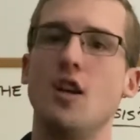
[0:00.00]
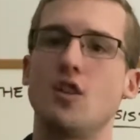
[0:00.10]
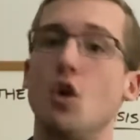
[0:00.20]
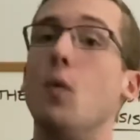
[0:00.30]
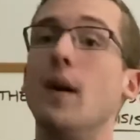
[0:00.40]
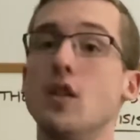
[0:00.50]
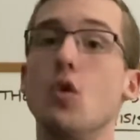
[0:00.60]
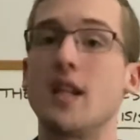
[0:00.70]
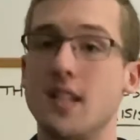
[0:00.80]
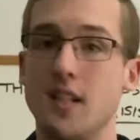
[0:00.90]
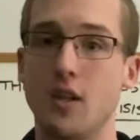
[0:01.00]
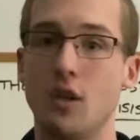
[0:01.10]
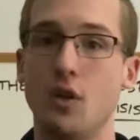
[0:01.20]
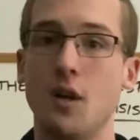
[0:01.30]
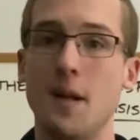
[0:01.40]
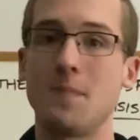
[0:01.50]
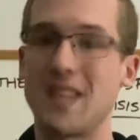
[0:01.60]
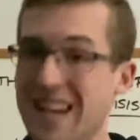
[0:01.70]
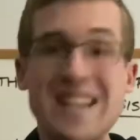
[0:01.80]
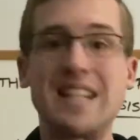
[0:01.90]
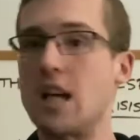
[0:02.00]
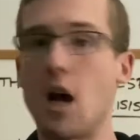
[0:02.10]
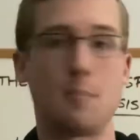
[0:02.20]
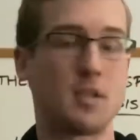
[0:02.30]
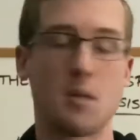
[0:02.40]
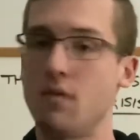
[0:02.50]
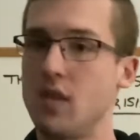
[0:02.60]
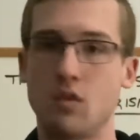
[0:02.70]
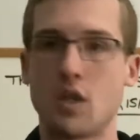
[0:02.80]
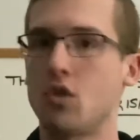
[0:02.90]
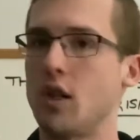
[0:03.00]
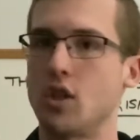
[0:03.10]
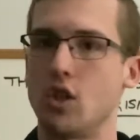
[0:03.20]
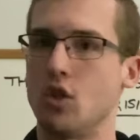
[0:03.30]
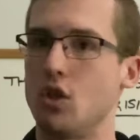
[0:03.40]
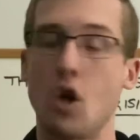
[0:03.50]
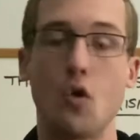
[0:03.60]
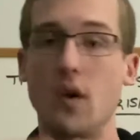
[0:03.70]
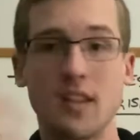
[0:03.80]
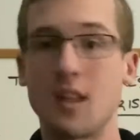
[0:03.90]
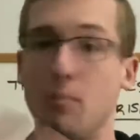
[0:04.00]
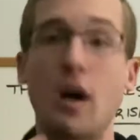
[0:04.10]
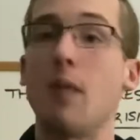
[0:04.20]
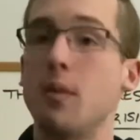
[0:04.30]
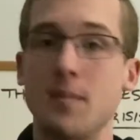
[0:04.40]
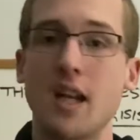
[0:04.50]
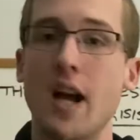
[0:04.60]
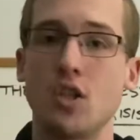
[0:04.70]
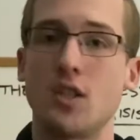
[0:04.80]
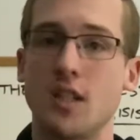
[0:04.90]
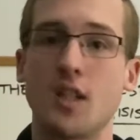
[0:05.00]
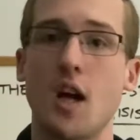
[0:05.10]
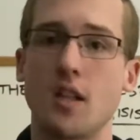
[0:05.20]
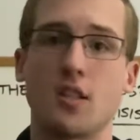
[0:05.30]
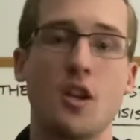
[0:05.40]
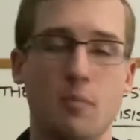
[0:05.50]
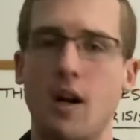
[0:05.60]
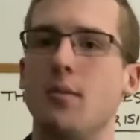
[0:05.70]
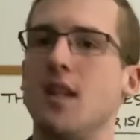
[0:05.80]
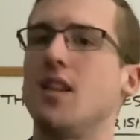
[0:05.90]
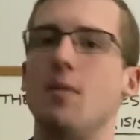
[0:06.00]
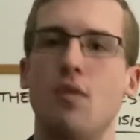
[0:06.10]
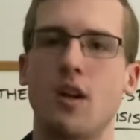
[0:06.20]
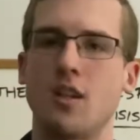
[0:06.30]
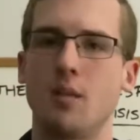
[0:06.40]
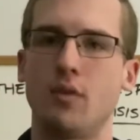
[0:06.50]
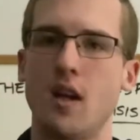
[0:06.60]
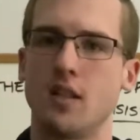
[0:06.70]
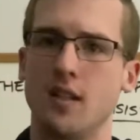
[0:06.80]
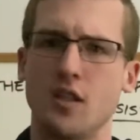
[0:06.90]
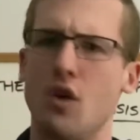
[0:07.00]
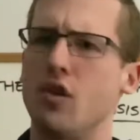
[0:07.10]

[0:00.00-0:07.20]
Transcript: So will you consider easing up some of these restrictions? The problems that I just discussed are the problems that they brought to the president.